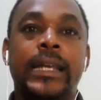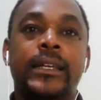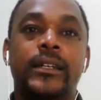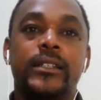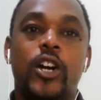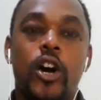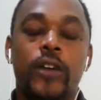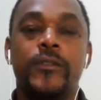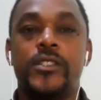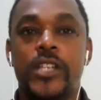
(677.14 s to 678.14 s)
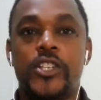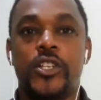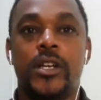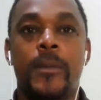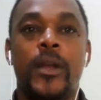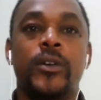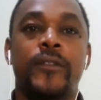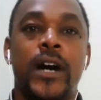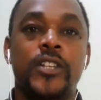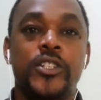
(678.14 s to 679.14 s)
And the conversation coming out
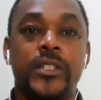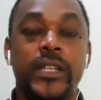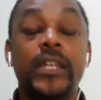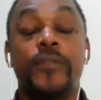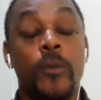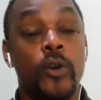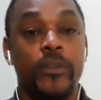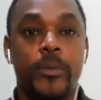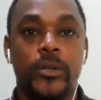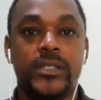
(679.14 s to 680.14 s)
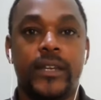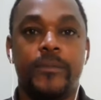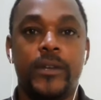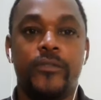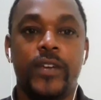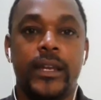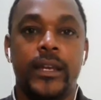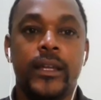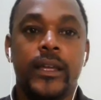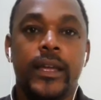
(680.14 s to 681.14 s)
of Argentina, from all reports that I've been
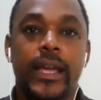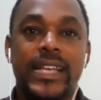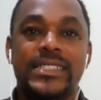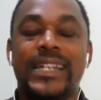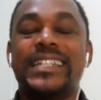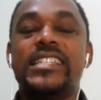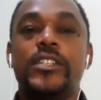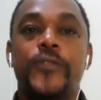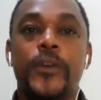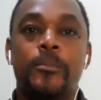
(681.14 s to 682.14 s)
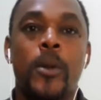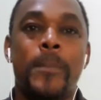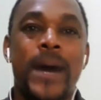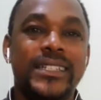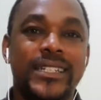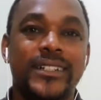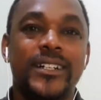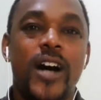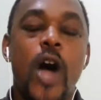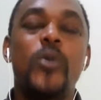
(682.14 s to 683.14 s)
reading, is that this is football
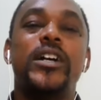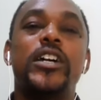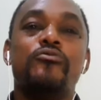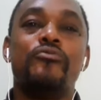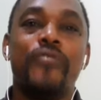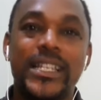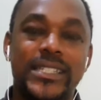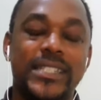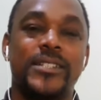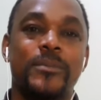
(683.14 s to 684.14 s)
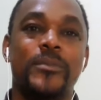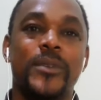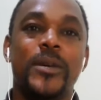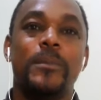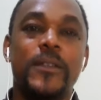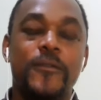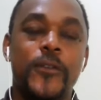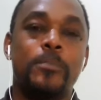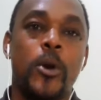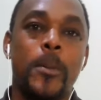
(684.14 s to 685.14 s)
banter. How could racism be
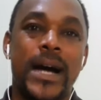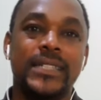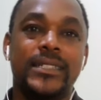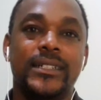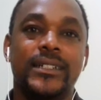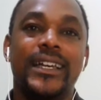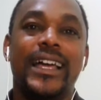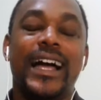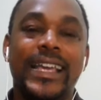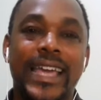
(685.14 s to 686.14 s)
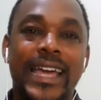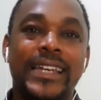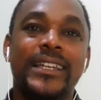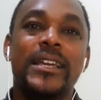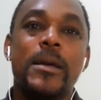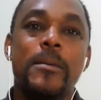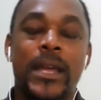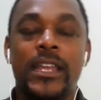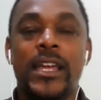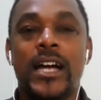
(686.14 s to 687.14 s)
football banter? Again,
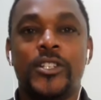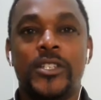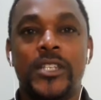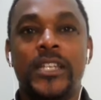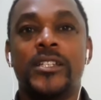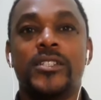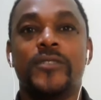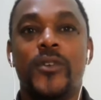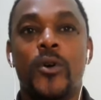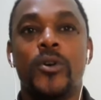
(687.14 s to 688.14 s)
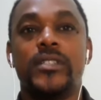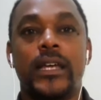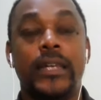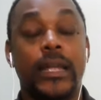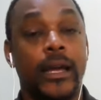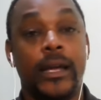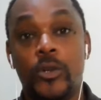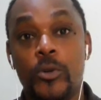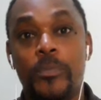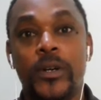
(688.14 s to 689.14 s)
many Argentinians, of course, and I
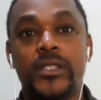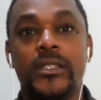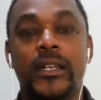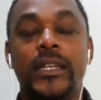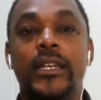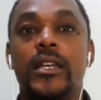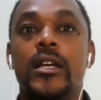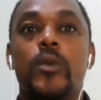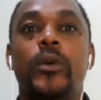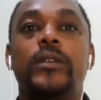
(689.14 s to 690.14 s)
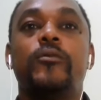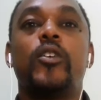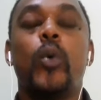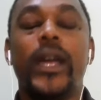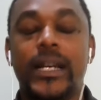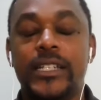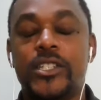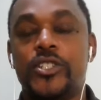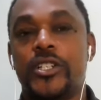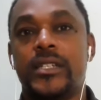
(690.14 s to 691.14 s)
know personally, would quickly
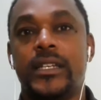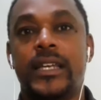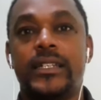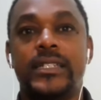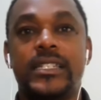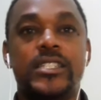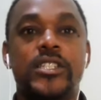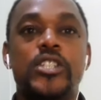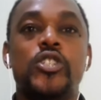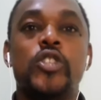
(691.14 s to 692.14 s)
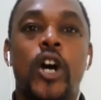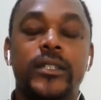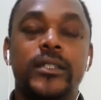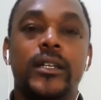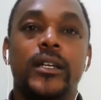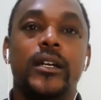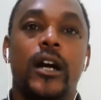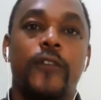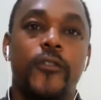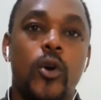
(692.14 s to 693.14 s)
suggest that, that this does not,
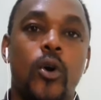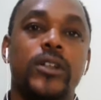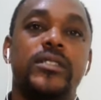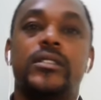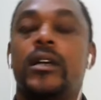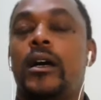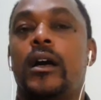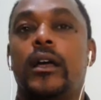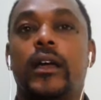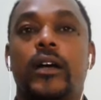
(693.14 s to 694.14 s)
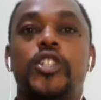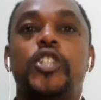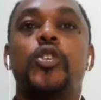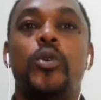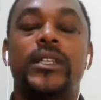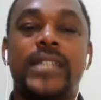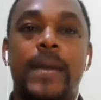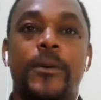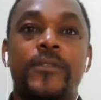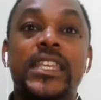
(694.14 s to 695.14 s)
of course, uh, uh, show the
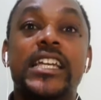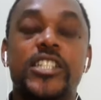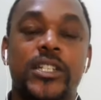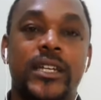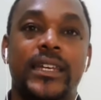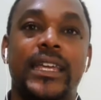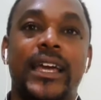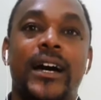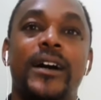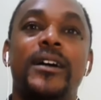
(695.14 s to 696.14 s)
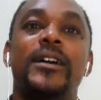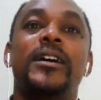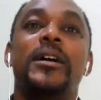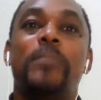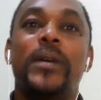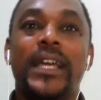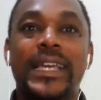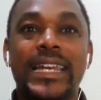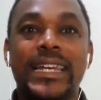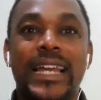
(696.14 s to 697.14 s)
type of nation that they are. Mm. But
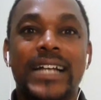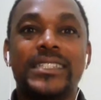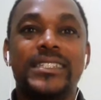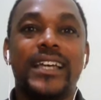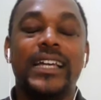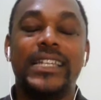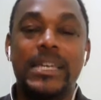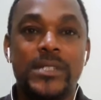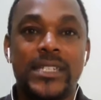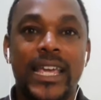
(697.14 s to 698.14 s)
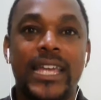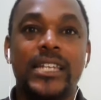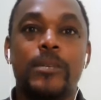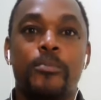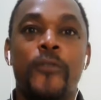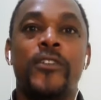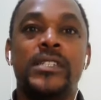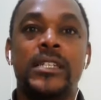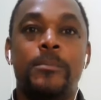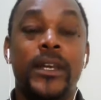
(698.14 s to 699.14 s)
again, Lance, I keep saying the proof
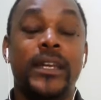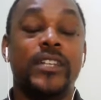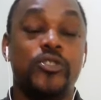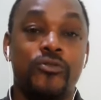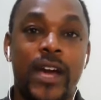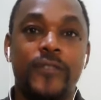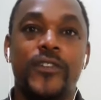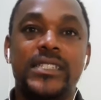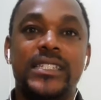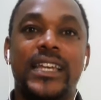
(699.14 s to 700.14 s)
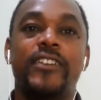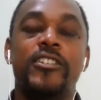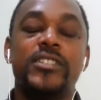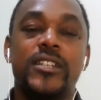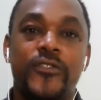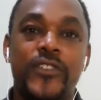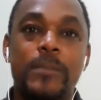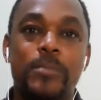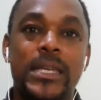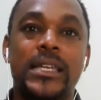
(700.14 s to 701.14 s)
is in the pudding. As you rightfully said, here is a
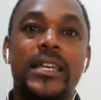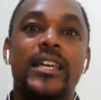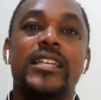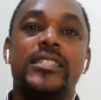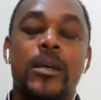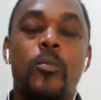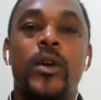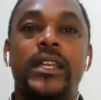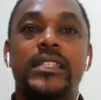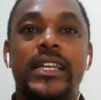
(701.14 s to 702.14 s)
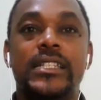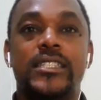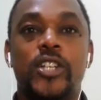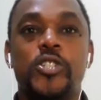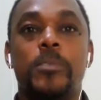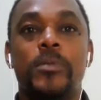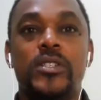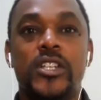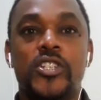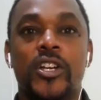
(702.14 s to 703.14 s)
V P, someone in, in such a
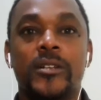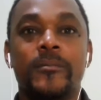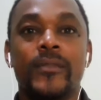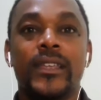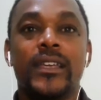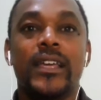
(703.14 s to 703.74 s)
position,